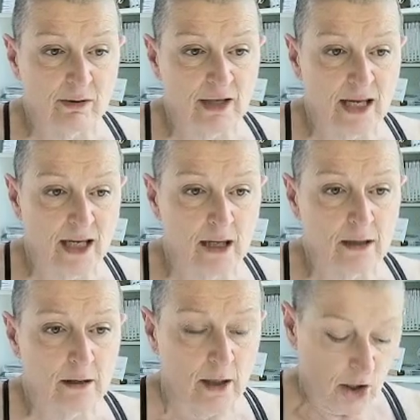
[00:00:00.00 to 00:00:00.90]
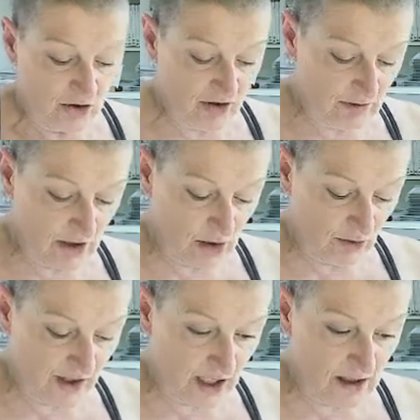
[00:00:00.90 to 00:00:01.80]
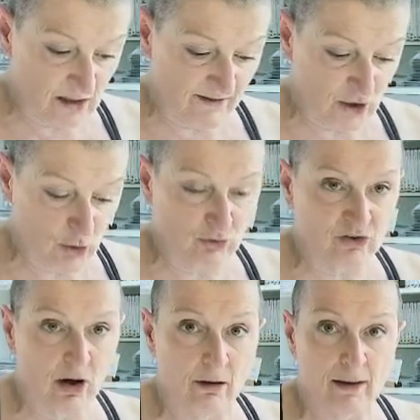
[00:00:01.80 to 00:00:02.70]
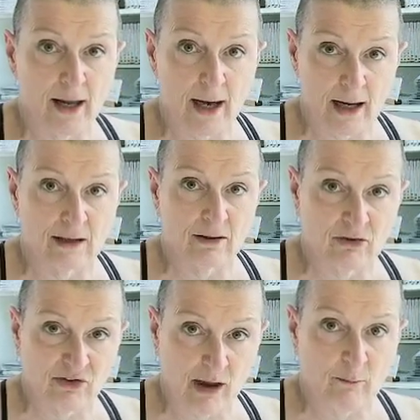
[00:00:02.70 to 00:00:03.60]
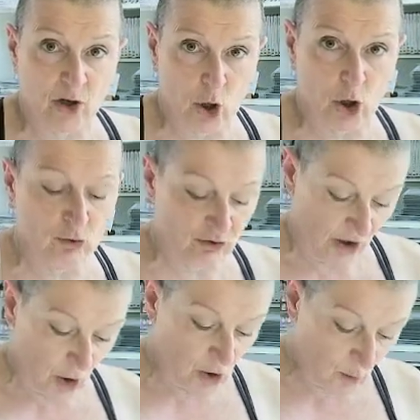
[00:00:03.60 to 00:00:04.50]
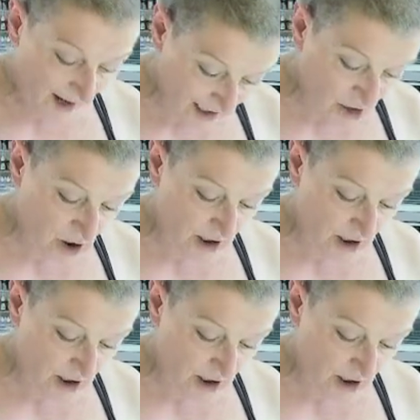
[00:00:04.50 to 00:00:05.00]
here. Don't use the individual die and stamp codes. You actually